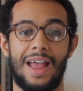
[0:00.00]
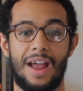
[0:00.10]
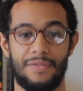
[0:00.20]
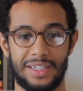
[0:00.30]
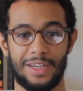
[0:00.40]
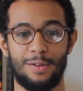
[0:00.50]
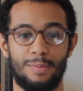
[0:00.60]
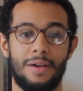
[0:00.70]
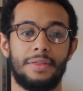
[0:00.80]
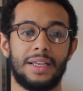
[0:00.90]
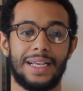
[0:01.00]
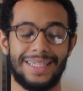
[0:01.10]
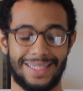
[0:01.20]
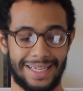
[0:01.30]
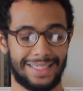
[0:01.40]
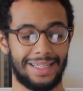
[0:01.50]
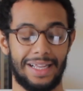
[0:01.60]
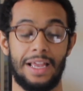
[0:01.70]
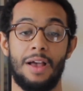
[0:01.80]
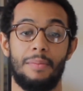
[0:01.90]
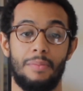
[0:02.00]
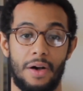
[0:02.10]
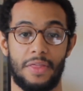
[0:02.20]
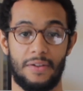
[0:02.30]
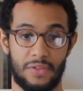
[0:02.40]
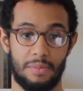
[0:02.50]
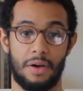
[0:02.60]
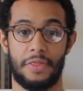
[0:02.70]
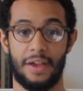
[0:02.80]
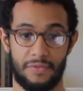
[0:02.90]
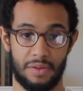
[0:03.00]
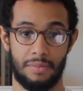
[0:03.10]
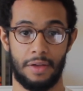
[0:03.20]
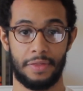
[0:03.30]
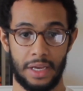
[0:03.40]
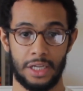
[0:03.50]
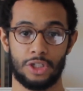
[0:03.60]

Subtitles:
every single month consistently, month after month after month.